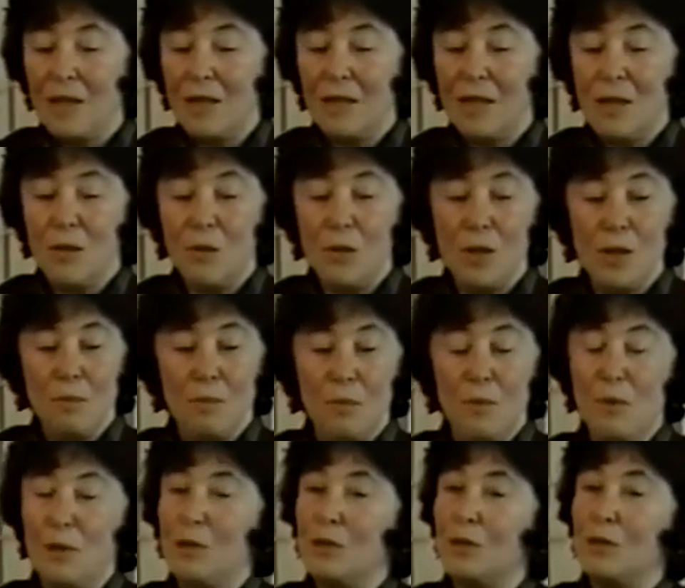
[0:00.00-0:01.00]
The only
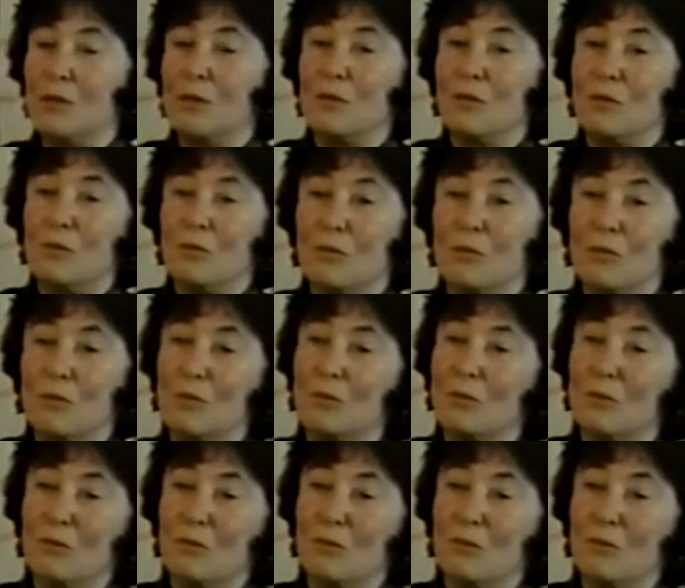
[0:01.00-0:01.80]
person who